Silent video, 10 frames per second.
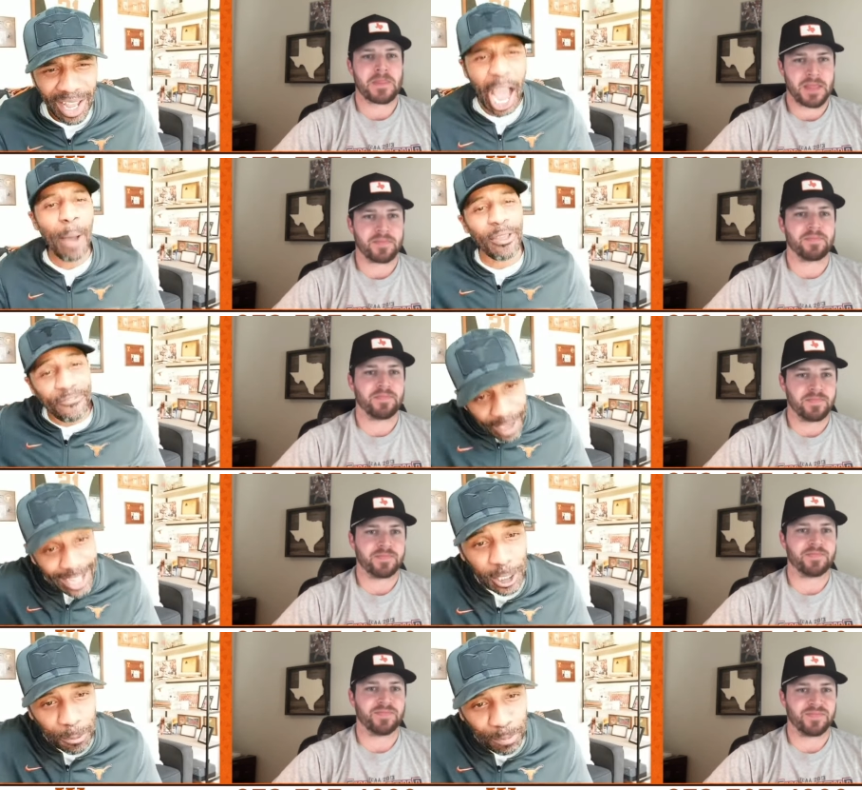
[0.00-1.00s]
Speaker 1: I'm the
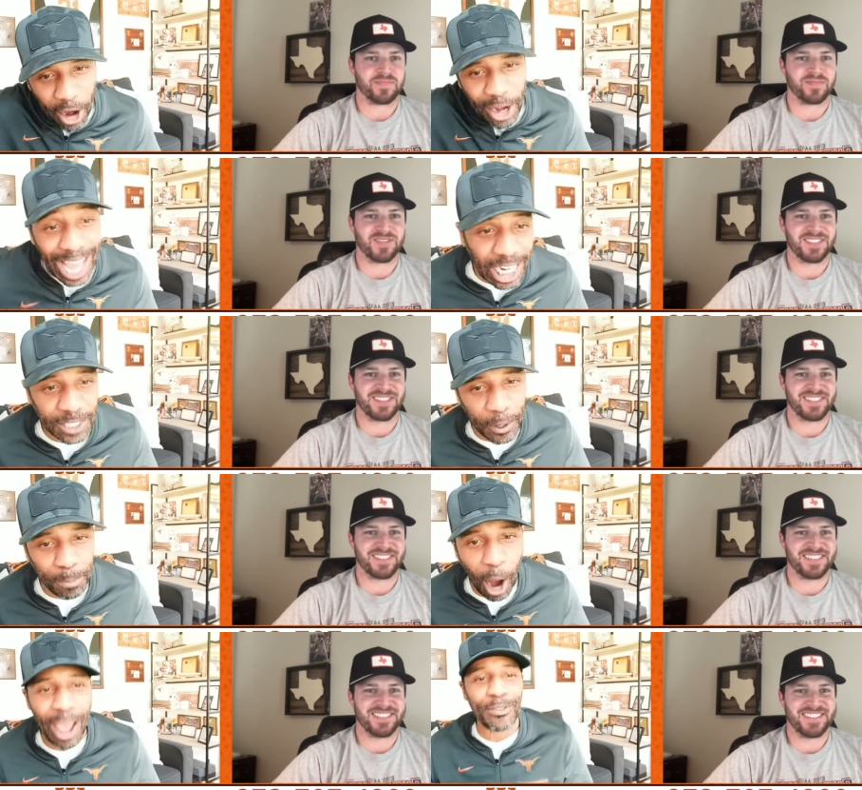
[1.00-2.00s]
fastest player in college
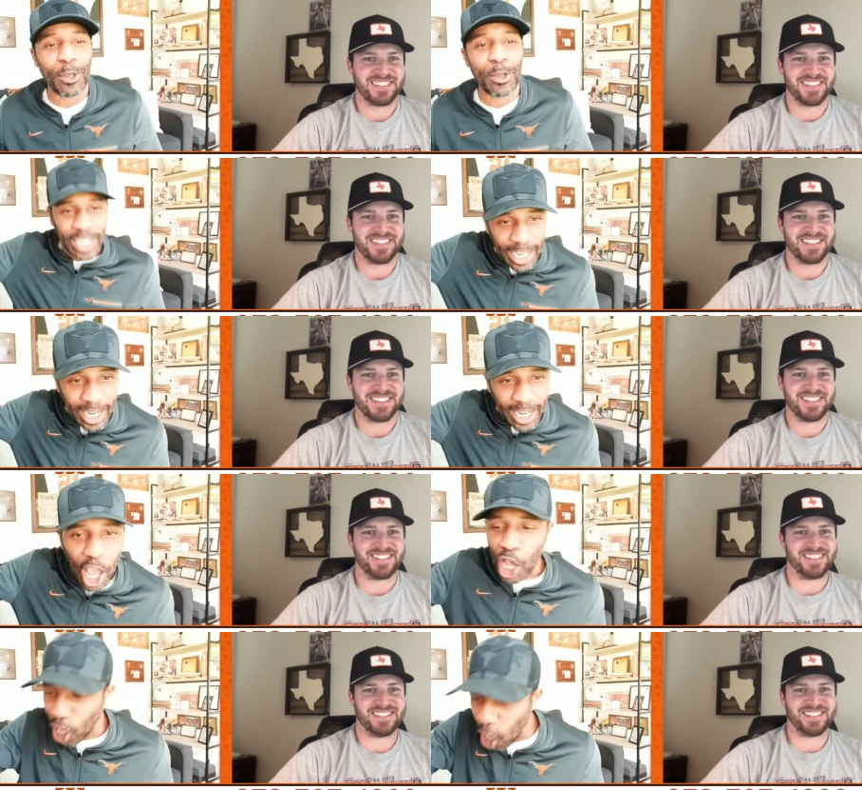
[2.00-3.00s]
football. Have you seen it?
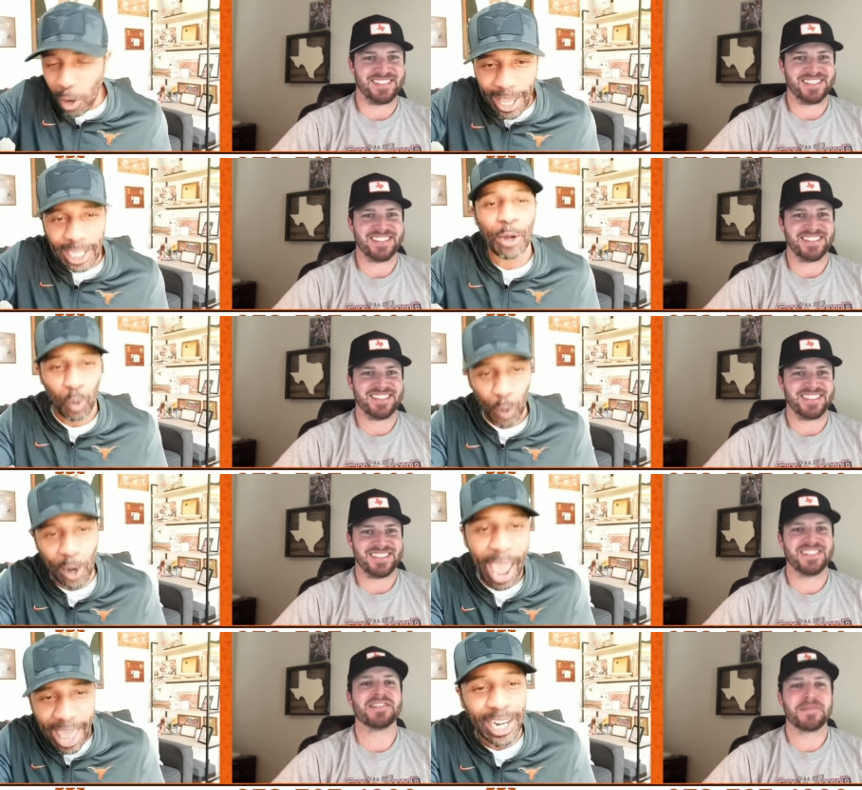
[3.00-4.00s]
Go like real
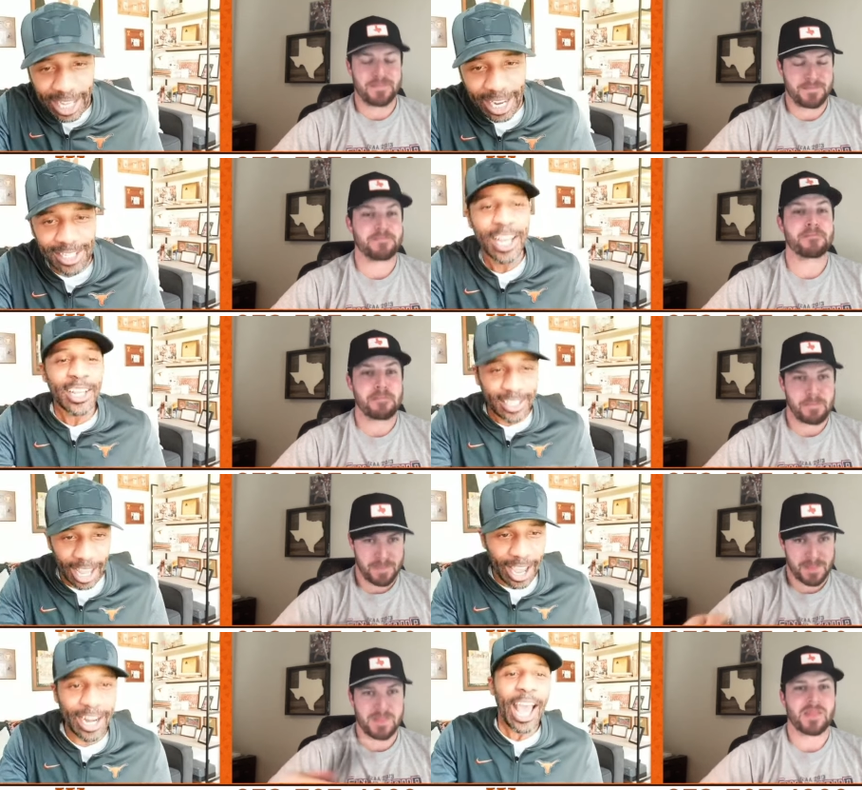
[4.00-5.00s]
analytics
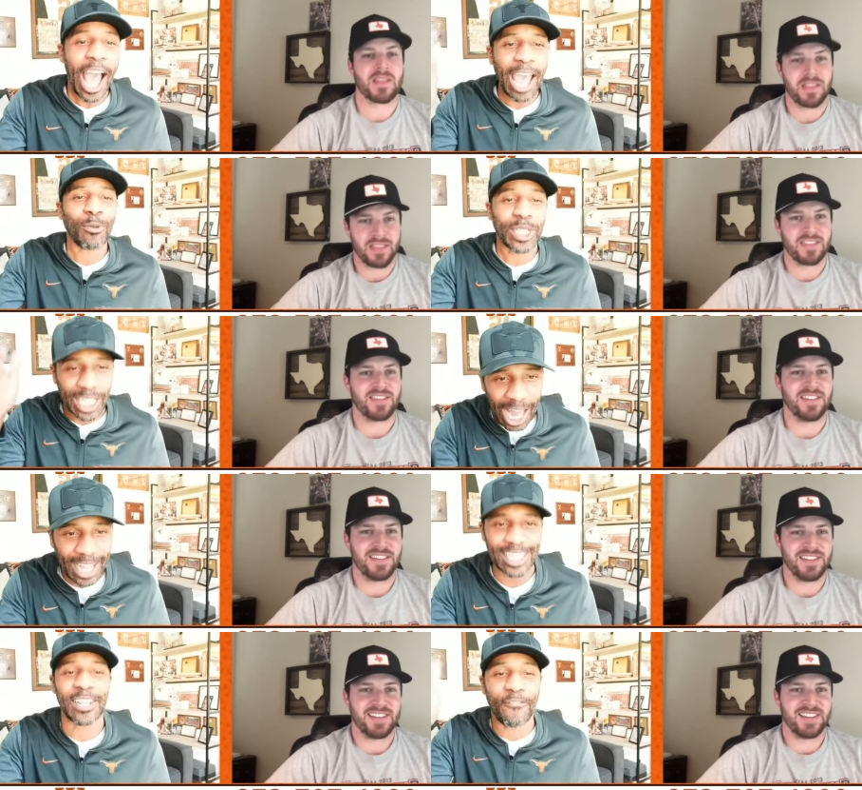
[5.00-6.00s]
said I was
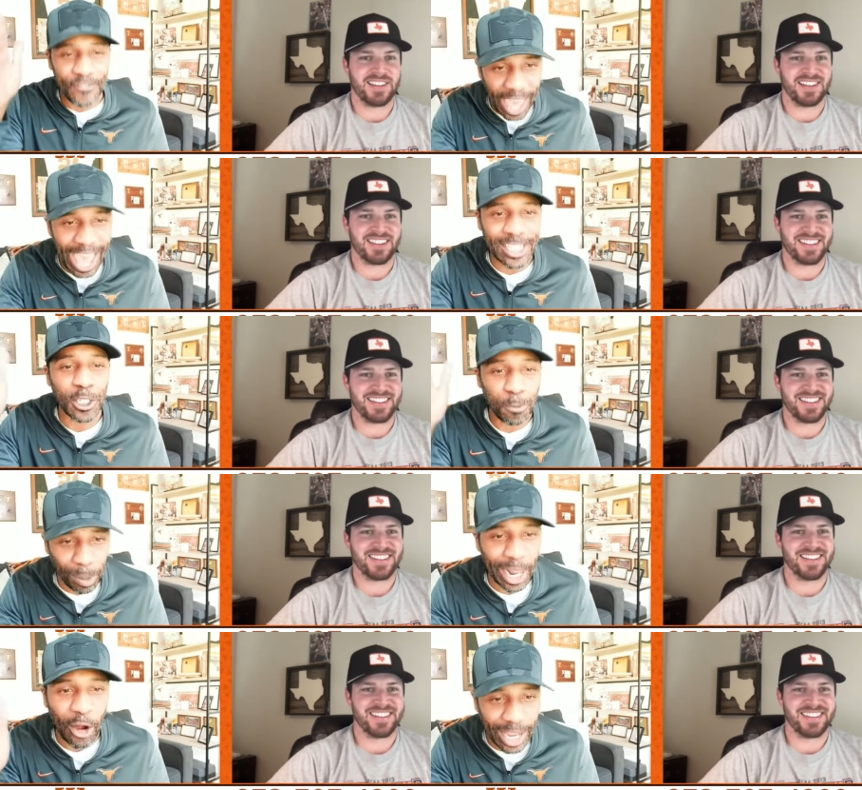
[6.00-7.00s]
clocked as the fastest
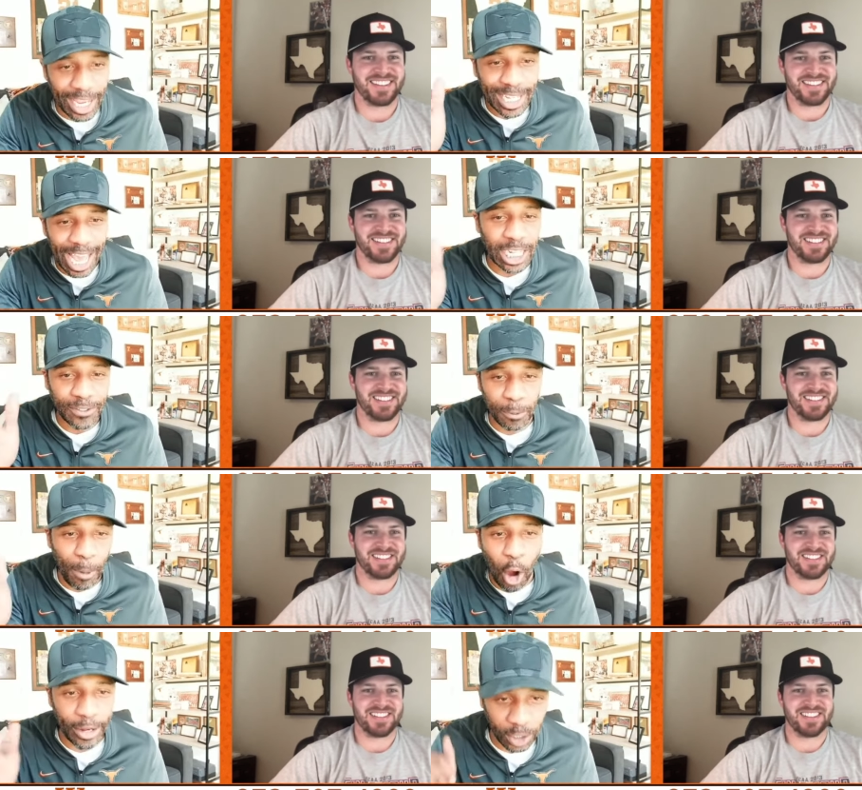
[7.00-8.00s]
player in college
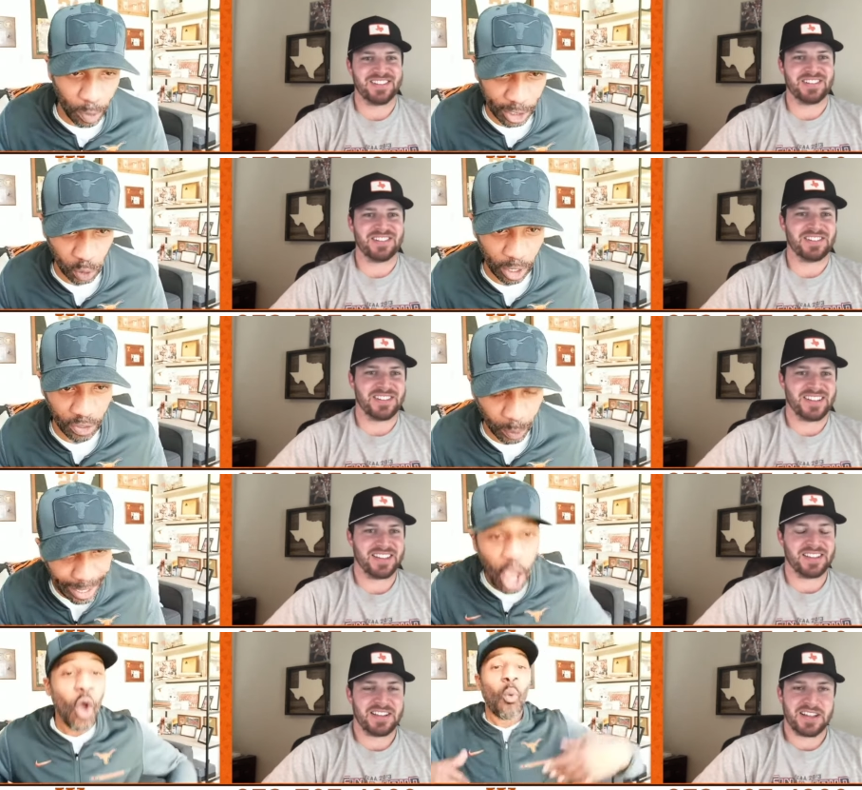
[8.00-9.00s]
football in 2023.
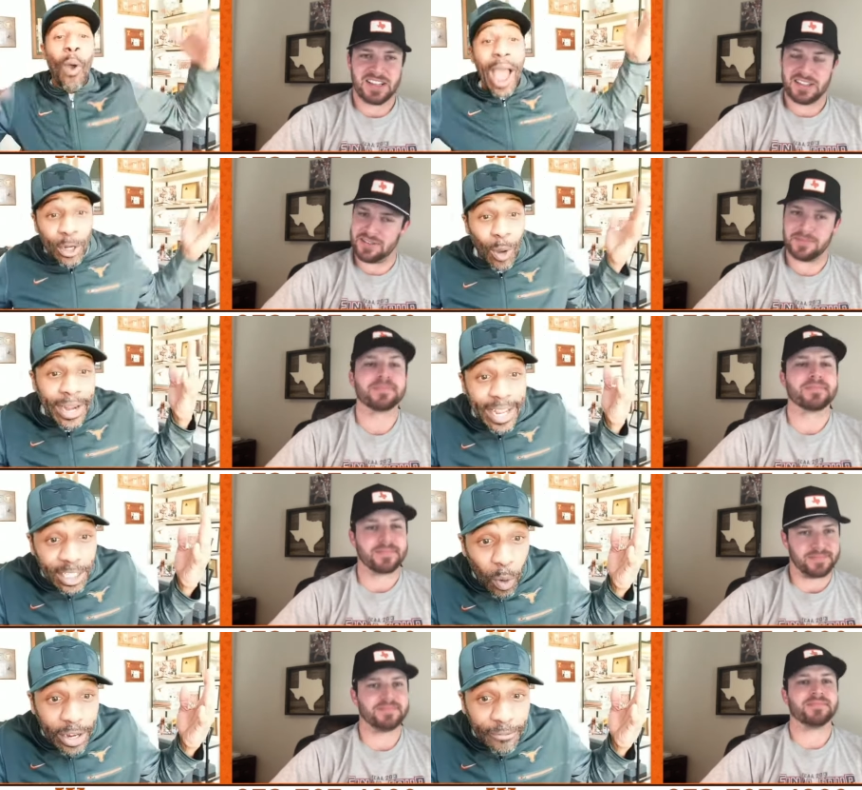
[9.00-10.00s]
Why do I need to
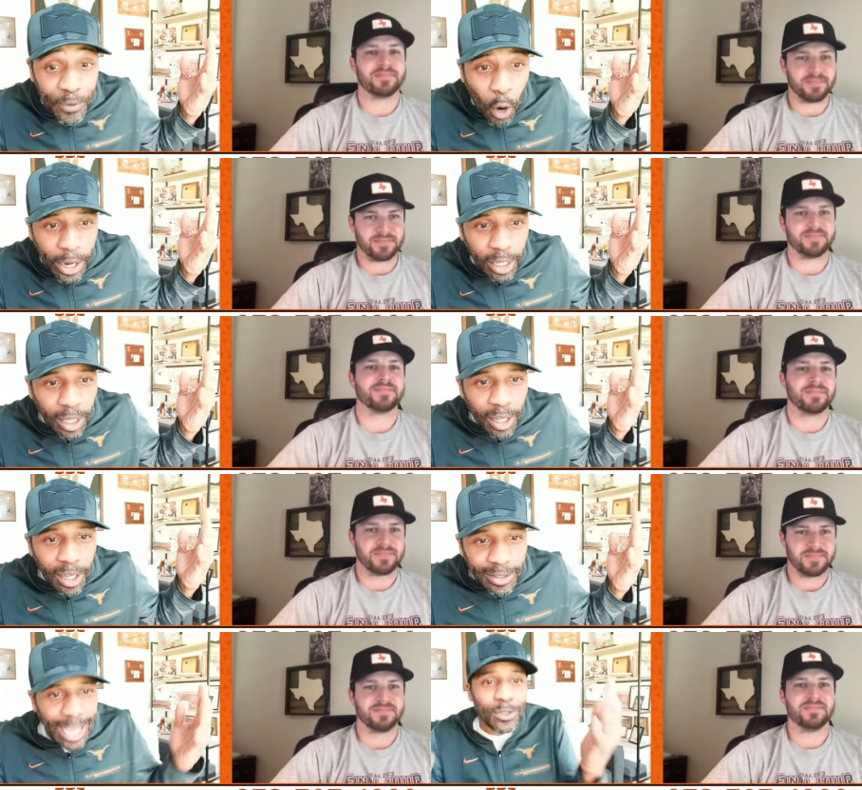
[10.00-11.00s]
run the 40?
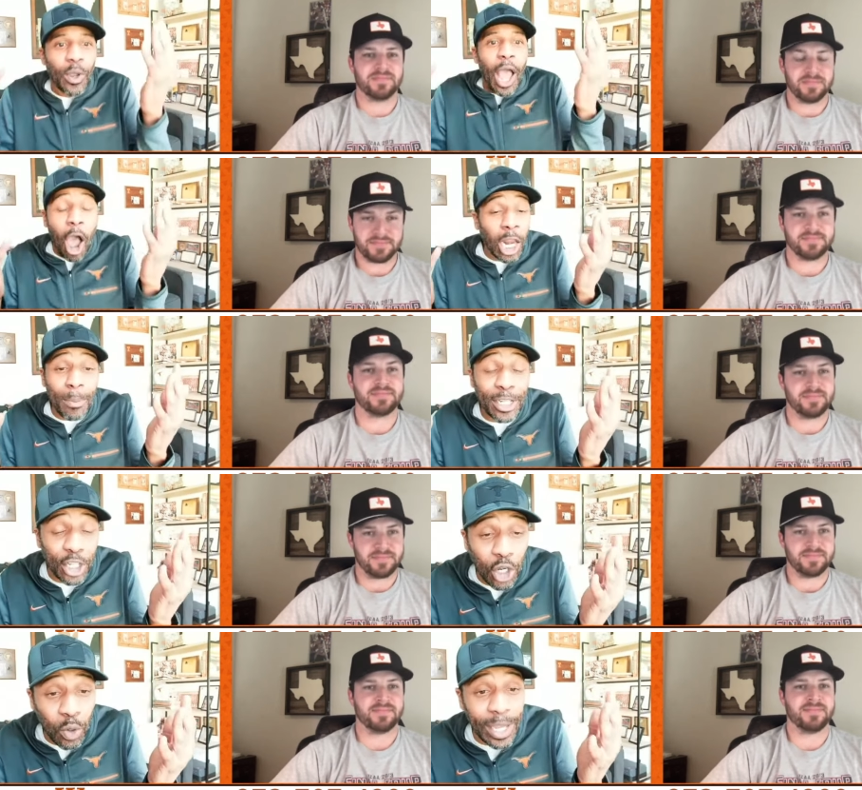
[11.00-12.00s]
That's all I'm gonna
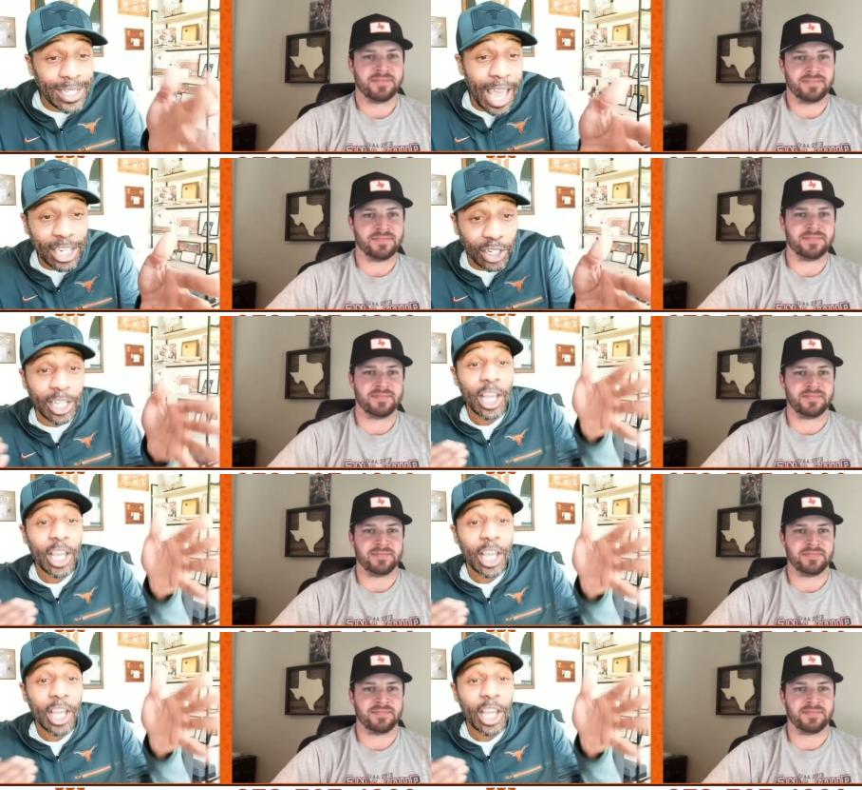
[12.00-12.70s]
do is actually